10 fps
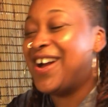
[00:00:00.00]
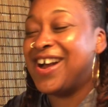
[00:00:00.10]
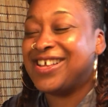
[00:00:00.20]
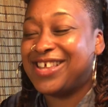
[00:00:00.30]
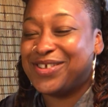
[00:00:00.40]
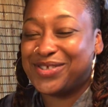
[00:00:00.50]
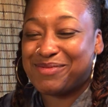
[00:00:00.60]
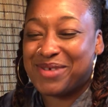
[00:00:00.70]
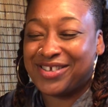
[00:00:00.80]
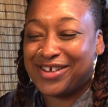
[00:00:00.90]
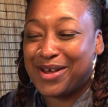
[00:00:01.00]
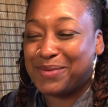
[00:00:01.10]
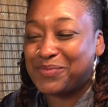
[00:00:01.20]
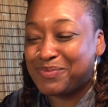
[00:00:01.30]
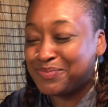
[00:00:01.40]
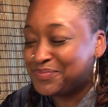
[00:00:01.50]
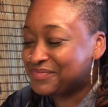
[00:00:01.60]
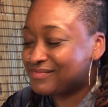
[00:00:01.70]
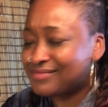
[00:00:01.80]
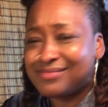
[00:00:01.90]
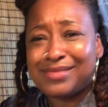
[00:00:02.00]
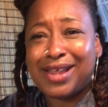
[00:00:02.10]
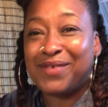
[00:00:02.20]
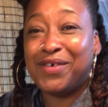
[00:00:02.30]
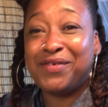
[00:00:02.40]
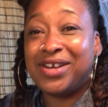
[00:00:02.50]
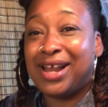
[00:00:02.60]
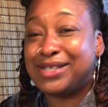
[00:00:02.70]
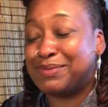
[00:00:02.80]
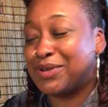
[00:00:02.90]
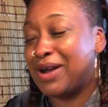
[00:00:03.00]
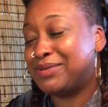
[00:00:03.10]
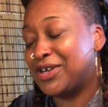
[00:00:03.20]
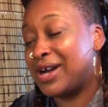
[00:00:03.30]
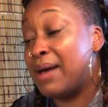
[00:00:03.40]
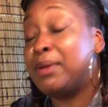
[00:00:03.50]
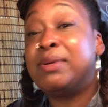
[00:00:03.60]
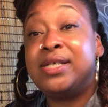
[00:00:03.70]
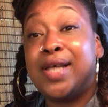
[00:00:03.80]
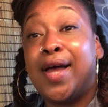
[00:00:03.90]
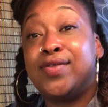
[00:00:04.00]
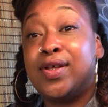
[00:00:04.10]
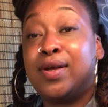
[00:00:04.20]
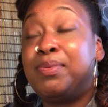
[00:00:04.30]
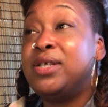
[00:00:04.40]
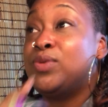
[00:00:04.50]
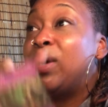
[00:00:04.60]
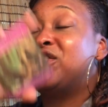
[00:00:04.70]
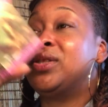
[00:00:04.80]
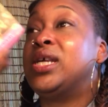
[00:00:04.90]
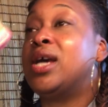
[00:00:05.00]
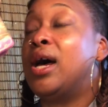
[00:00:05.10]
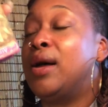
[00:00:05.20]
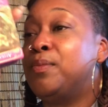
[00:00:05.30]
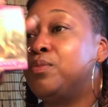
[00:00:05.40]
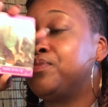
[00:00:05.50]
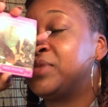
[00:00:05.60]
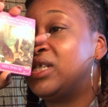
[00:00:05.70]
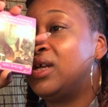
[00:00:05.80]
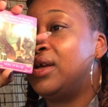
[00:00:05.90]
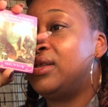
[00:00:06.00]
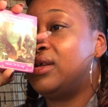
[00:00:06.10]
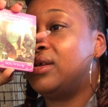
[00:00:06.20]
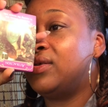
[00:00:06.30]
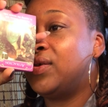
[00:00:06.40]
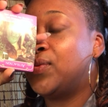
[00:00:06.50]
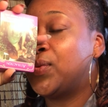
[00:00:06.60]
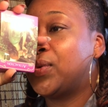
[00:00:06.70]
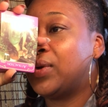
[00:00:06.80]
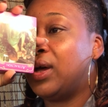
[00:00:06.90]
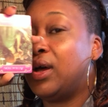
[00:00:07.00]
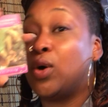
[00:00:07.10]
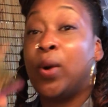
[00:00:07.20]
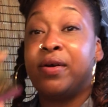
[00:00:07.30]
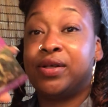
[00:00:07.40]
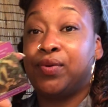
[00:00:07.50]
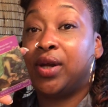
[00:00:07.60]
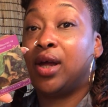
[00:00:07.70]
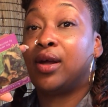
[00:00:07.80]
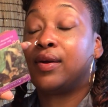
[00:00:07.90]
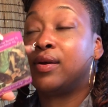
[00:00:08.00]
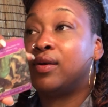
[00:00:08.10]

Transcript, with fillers: all right thank you so much um feel free to like subscribe share comment please add the please watch the um the the uh, aquarius reading